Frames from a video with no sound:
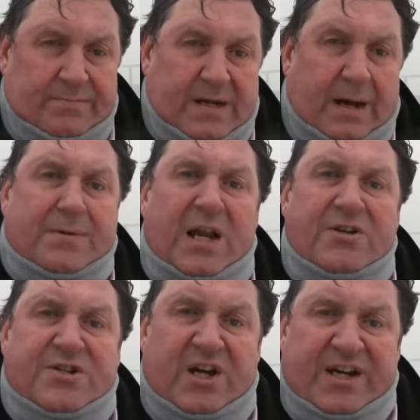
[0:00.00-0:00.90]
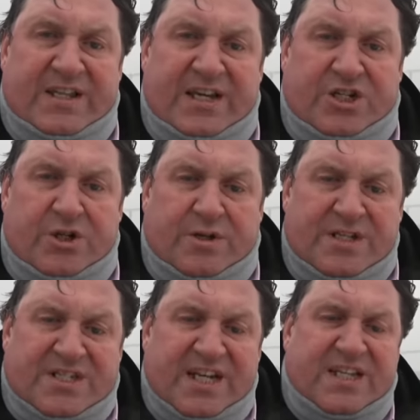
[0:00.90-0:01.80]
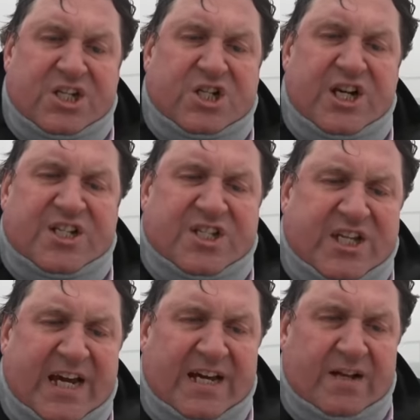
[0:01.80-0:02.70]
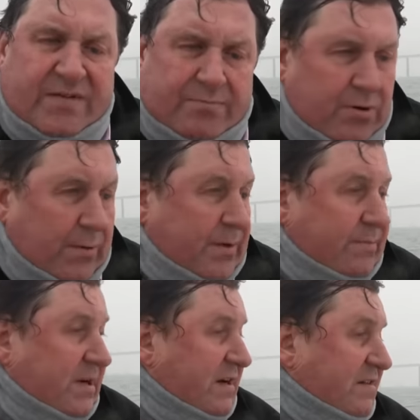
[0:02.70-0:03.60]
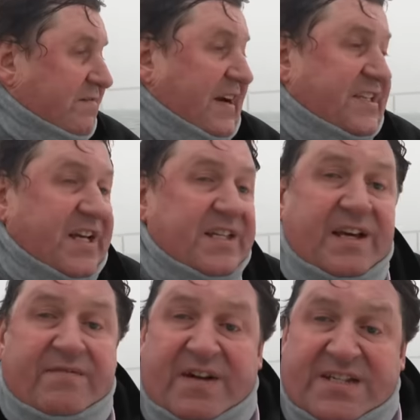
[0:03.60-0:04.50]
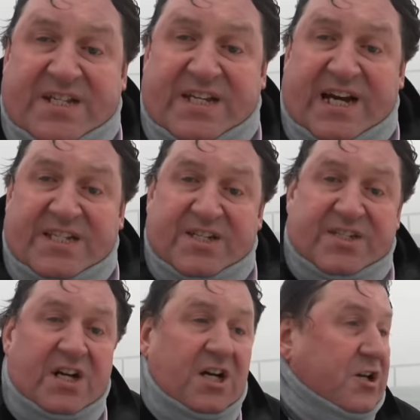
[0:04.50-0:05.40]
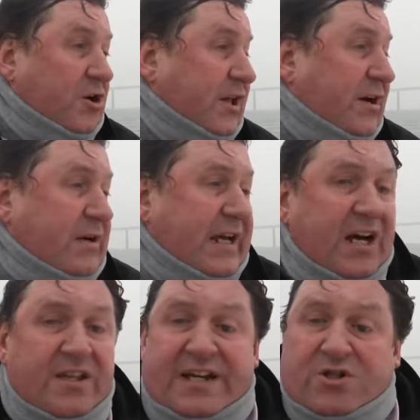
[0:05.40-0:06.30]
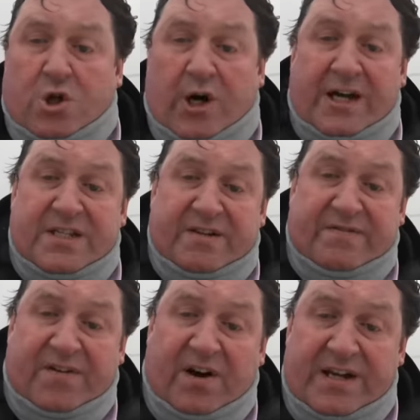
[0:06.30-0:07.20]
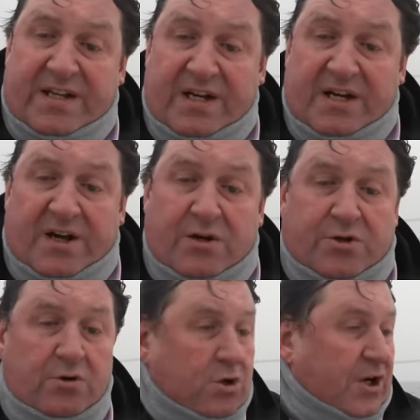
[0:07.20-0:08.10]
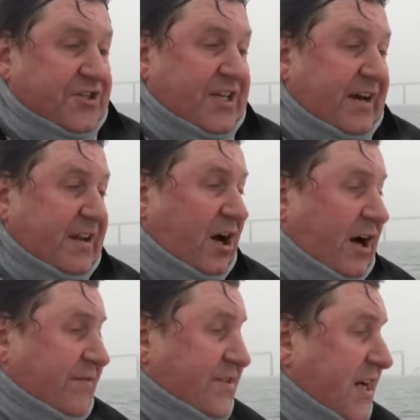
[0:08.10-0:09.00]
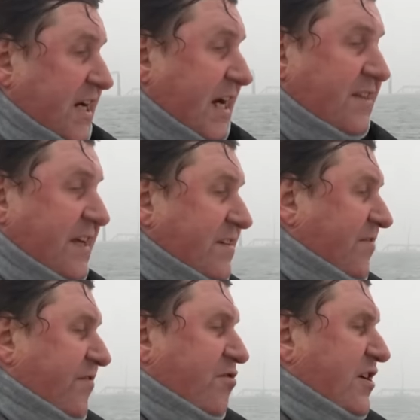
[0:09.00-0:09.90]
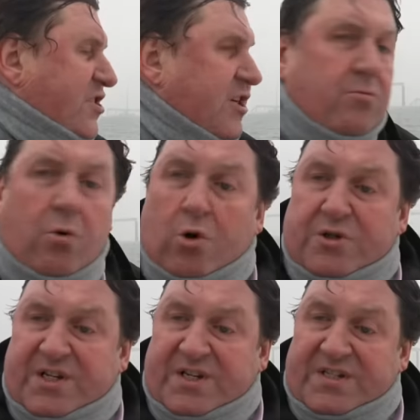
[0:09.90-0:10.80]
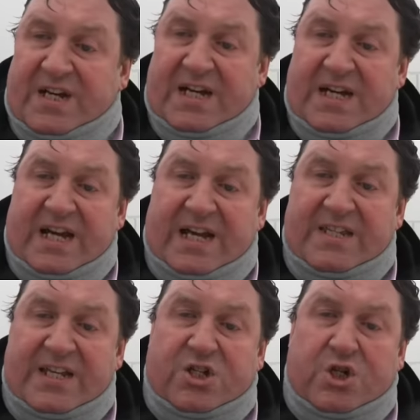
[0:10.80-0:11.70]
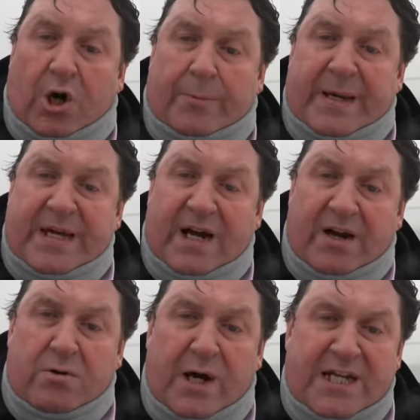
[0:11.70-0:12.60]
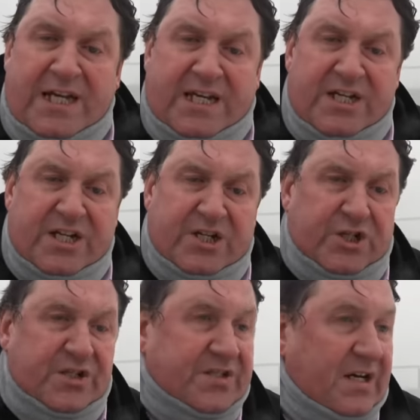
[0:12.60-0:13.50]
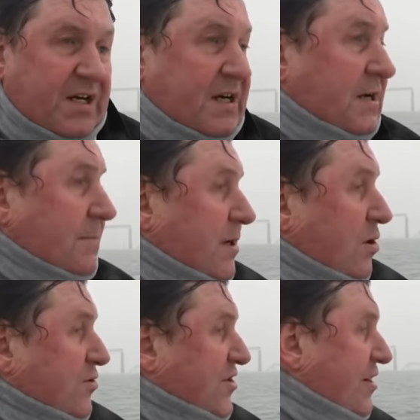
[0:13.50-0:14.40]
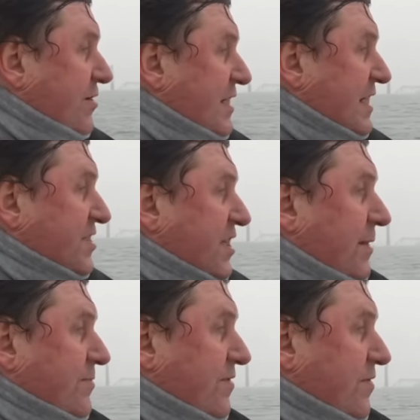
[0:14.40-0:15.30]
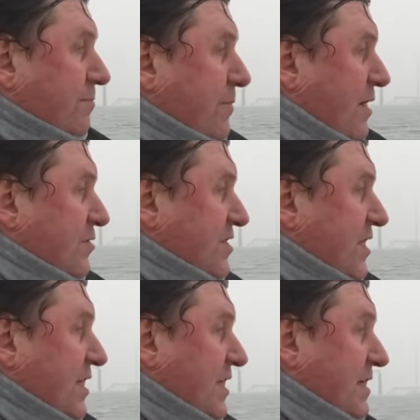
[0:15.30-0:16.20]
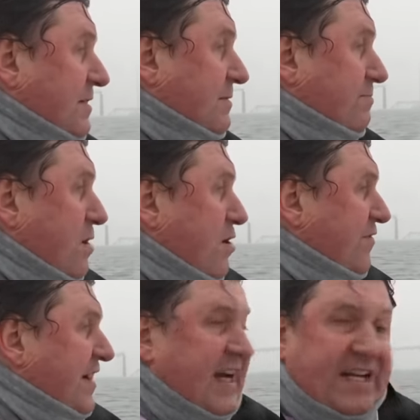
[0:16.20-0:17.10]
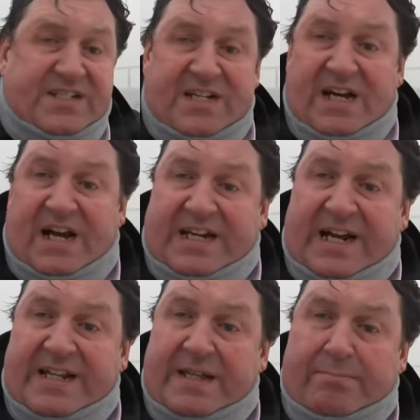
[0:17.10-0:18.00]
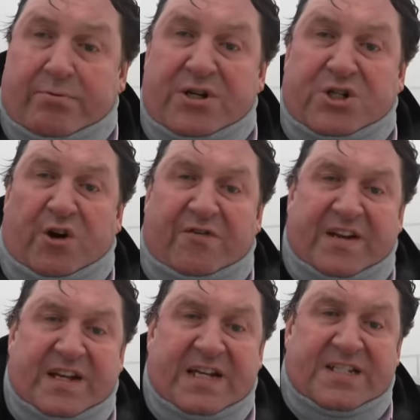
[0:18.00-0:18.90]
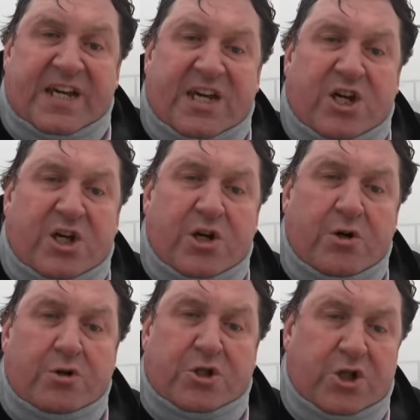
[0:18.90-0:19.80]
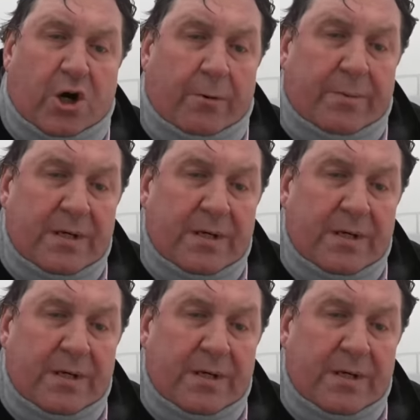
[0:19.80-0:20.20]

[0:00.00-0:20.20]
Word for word: Up close like this, you can see the sheer scale of the problem facing the investigators. Not only are they trying to find those who lost their lives in these frigid waters, in these choppy and rainy conditions, but also in terms of the boat, moving it and getting the bridge off it is a huge job.